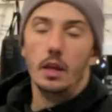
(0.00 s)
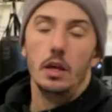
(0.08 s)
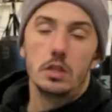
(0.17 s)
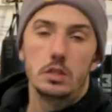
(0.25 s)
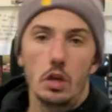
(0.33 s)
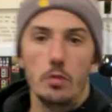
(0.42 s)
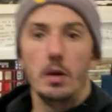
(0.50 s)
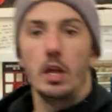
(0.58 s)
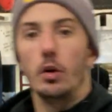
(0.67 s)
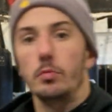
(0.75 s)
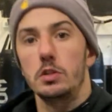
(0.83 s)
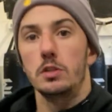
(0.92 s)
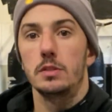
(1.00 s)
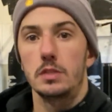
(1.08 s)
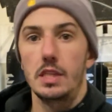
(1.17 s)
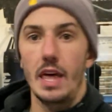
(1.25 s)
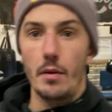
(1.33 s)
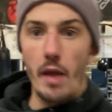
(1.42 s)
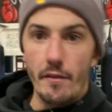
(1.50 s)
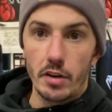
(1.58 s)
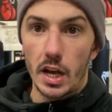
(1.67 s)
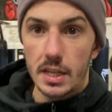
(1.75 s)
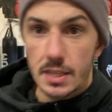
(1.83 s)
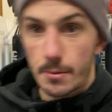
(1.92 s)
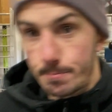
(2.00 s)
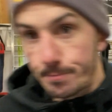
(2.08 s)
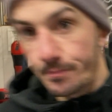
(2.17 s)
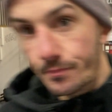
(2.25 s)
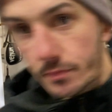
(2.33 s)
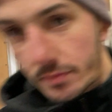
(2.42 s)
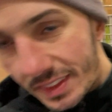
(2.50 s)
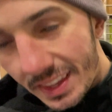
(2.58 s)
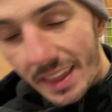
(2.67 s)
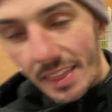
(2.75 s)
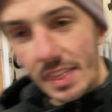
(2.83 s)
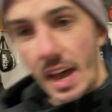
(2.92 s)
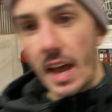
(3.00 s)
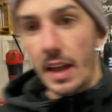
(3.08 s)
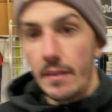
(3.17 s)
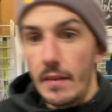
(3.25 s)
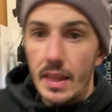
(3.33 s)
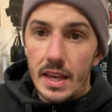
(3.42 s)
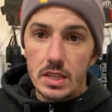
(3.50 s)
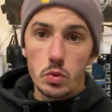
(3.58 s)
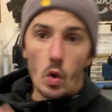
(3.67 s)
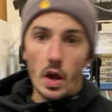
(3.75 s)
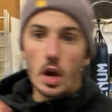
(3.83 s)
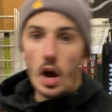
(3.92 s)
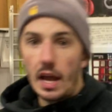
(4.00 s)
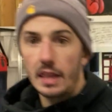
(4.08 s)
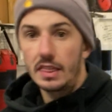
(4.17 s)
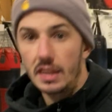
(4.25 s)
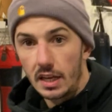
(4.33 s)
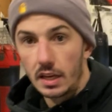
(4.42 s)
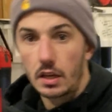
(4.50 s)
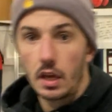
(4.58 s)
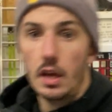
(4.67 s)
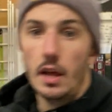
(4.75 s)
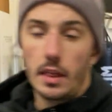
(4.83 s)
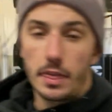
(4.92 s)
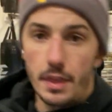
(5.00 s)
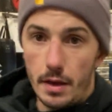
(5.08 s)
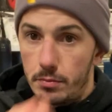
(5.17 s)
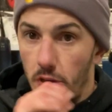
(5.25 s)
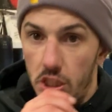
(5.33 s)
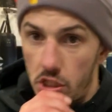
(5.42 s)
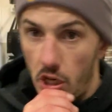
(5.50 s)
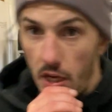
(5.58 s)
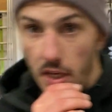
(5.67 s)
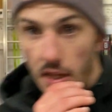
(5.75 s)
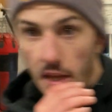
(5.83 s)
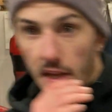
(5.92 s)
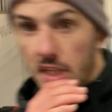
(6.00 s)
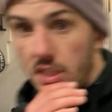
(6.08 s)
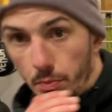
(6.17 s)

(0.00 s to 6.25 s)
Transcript: So many options. So there we have it, guys. That is why I think thumb to chin is the